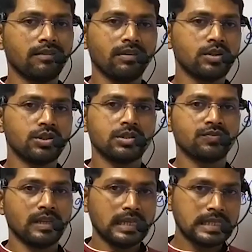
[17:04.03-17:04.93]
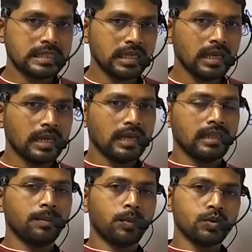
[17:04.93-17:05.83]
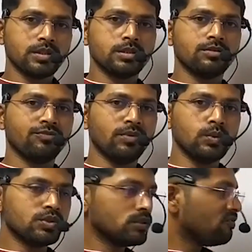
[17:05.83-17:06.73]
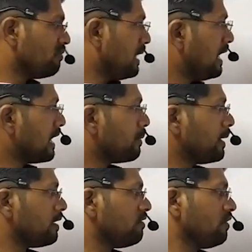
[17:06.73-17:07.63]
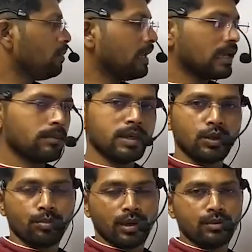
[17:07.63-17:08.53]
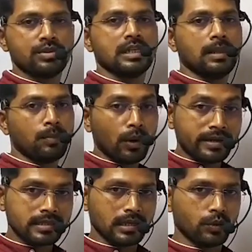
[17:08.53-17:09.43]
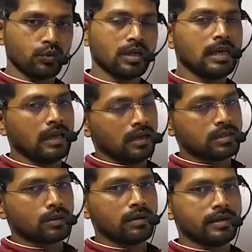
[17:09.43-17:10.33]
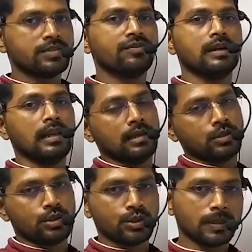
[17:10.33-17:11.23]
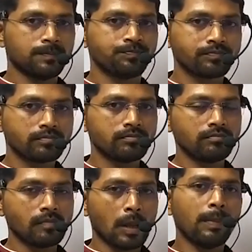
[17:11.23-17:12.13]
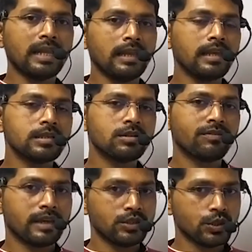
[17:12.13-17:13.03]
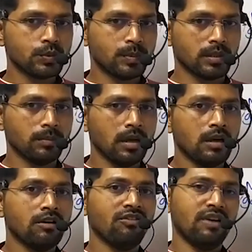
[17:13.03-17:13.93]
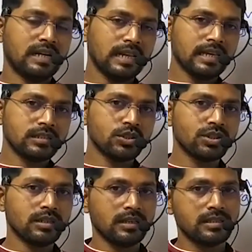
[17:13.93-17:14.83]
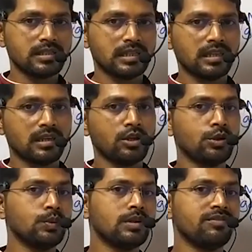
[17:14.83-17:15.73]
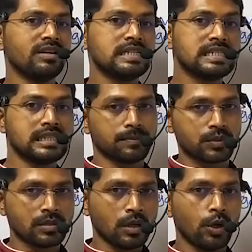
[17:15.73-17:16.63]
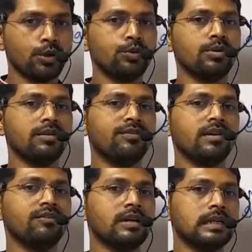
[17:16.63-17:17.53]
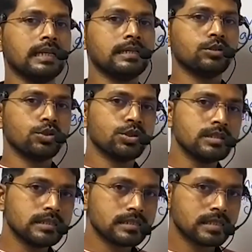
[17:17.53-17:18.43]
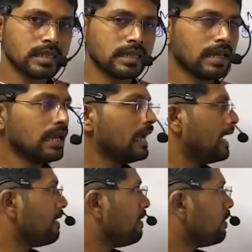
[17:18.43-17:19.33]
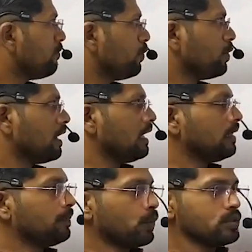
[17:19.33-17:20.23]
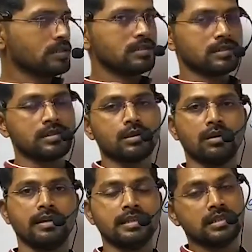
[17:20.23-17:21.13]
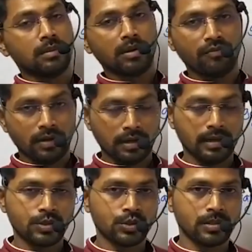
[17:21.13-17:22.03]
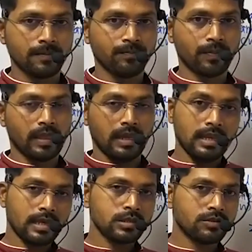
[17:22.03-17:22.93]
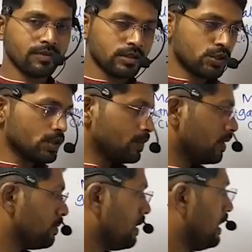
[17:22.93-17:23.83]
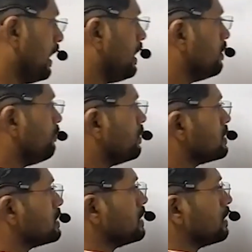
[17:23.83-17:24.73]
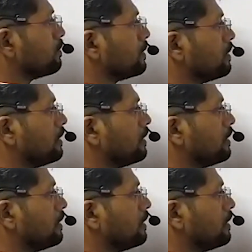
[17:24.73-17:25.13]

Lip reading: definition is very easy. The process of fusion of male gamete and female gamete to produce diploid zygote is called as fertilization. But in case of angiosperm, fertilization is seen in two different steps. Two different fertilizations are seen, and therefore the process is called as double fertilization. In case of angiosperm, in the first step,